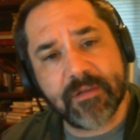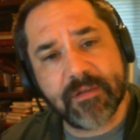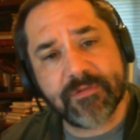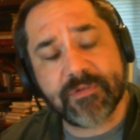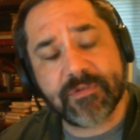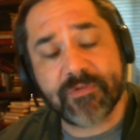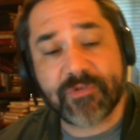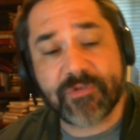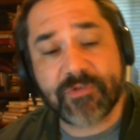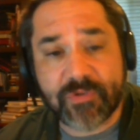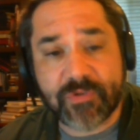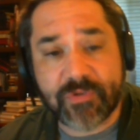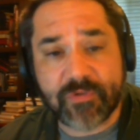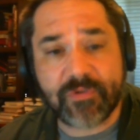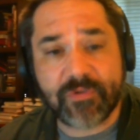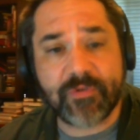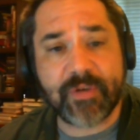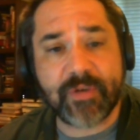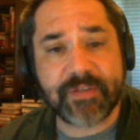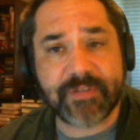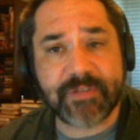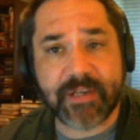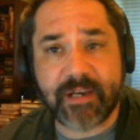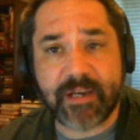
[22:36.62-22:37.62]
So
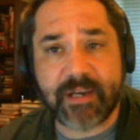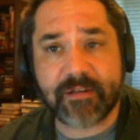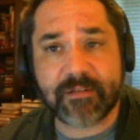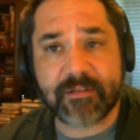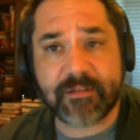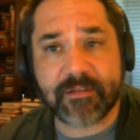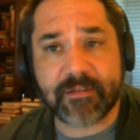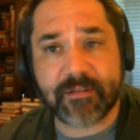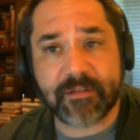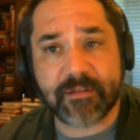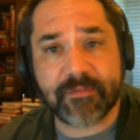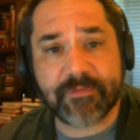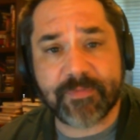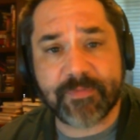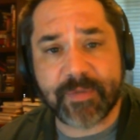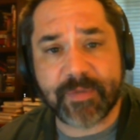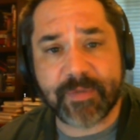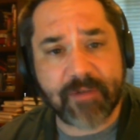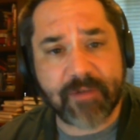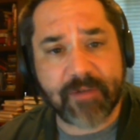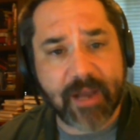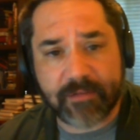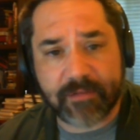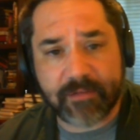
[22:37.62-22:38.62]
Sulu as a character has
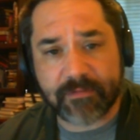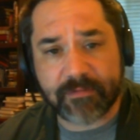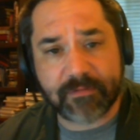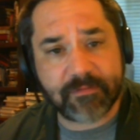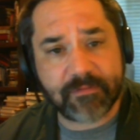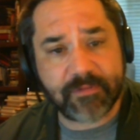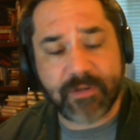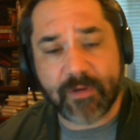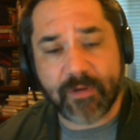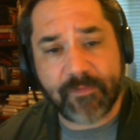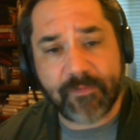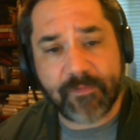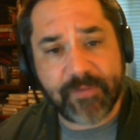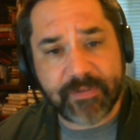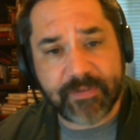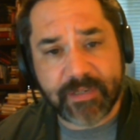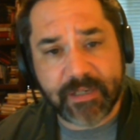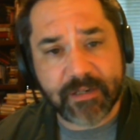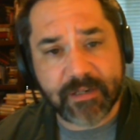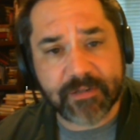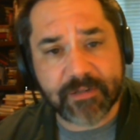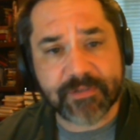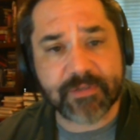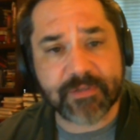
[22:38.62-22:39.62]
been around,
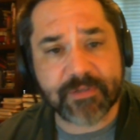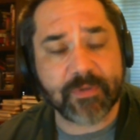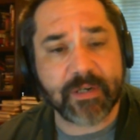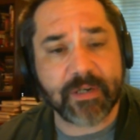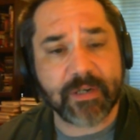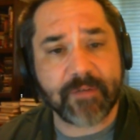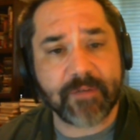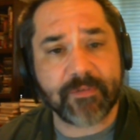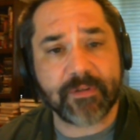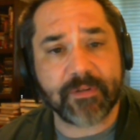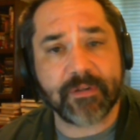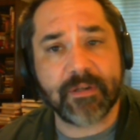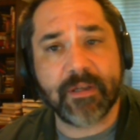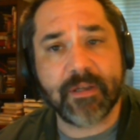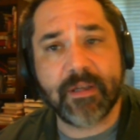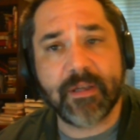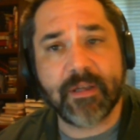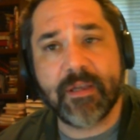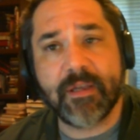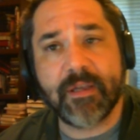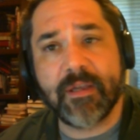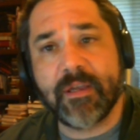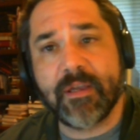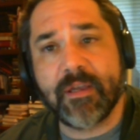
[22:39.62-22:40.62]
50 years or whatever.
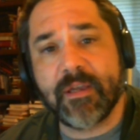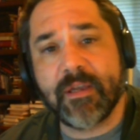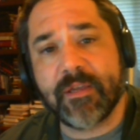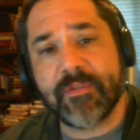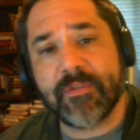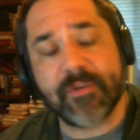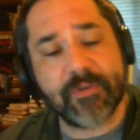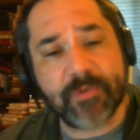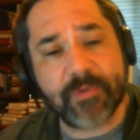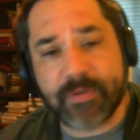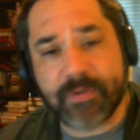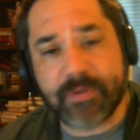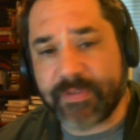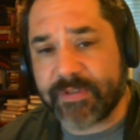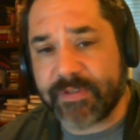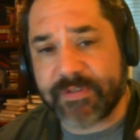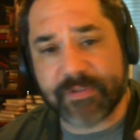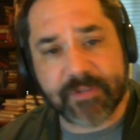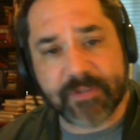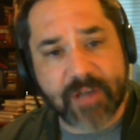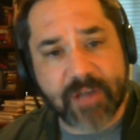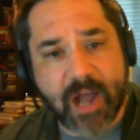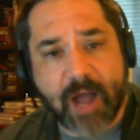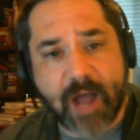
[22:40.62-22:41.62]
They're doing
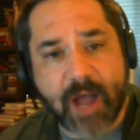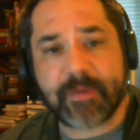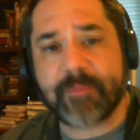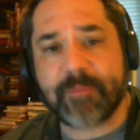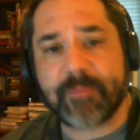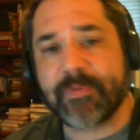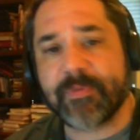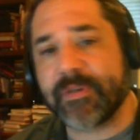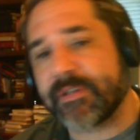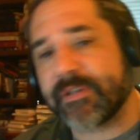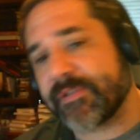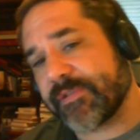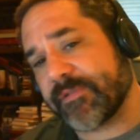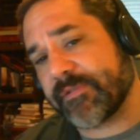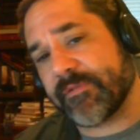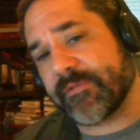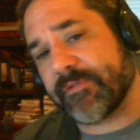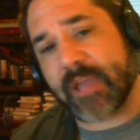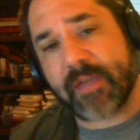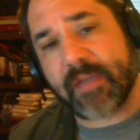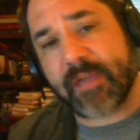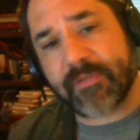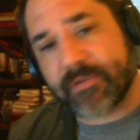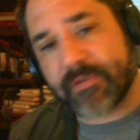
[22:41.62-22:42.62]
this in the comic books.
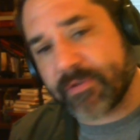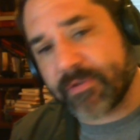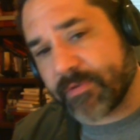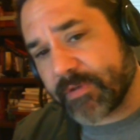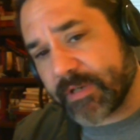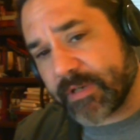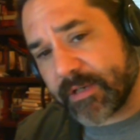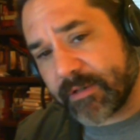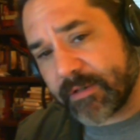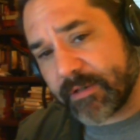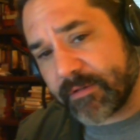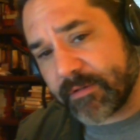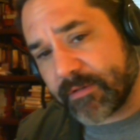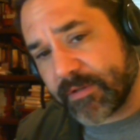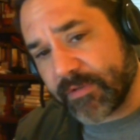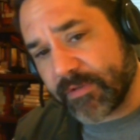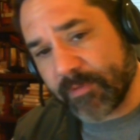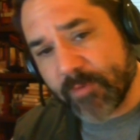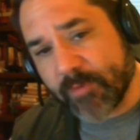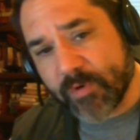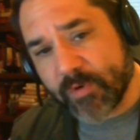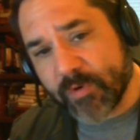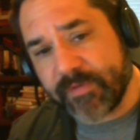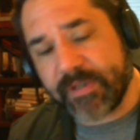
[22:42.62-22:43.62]
Now they're doing it in
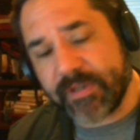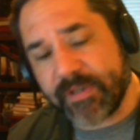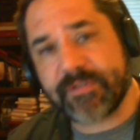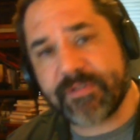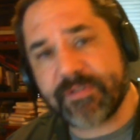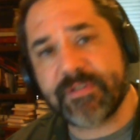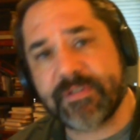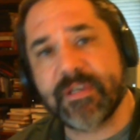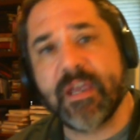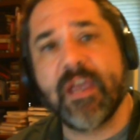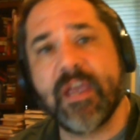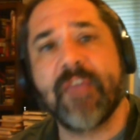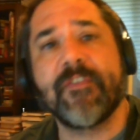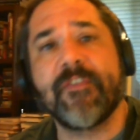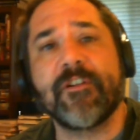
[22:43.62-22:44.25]
the movies.